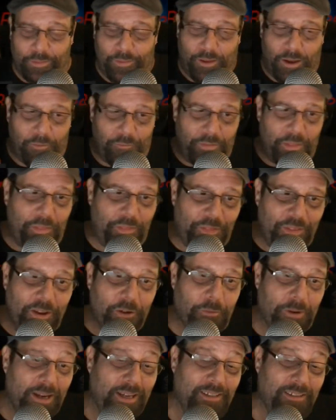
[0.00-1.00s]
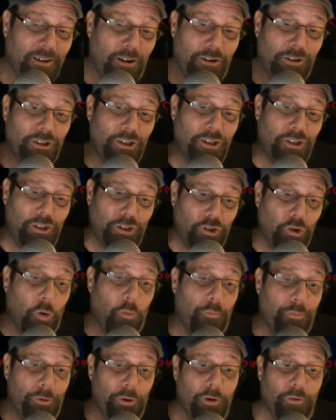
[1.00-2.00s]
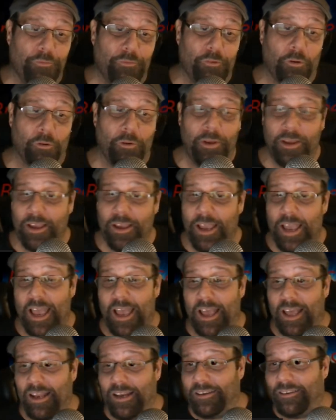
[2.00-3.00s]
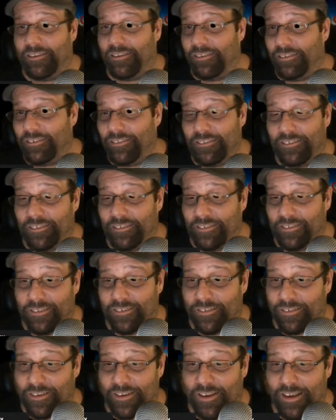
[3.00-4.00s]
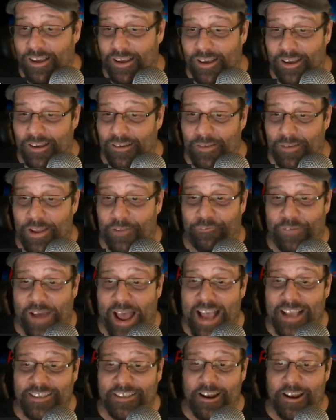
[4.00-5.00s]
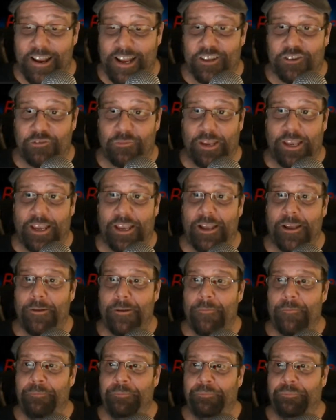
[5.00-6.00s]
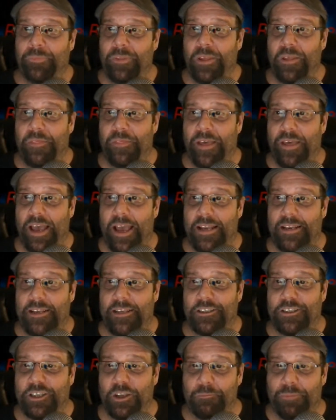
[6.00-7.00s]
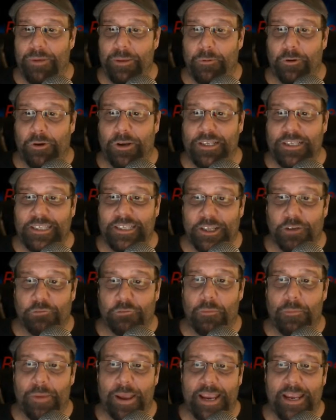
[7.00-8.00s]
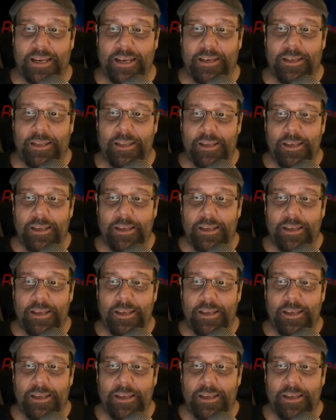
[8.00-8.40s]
of the theories are just so beautiful, and it fascinates me that some people can still remain